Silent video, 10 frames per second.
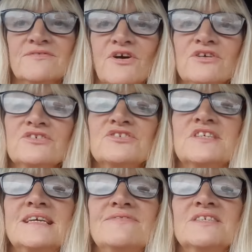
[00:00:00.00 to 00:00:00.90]
I've got to go
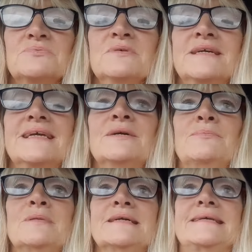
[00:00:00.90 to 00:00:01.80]
see if it's working out,
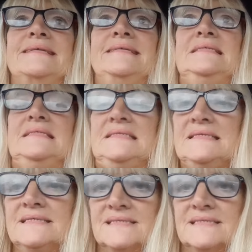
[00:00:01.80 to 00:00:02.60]
please.